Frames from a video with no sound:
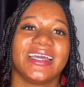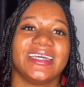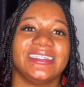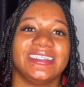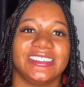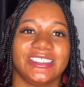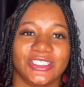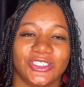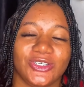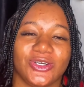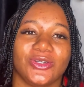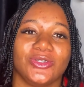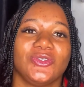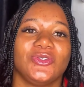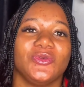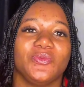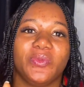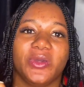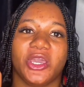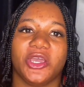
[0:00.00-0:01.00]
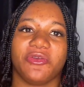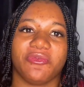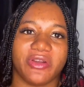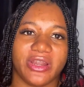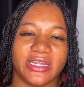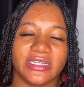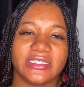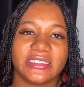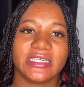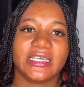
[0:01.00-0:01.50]
decision to pay
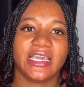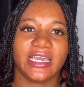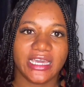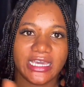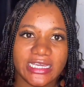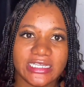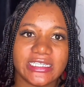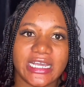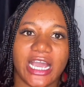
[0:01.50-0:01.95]
rent is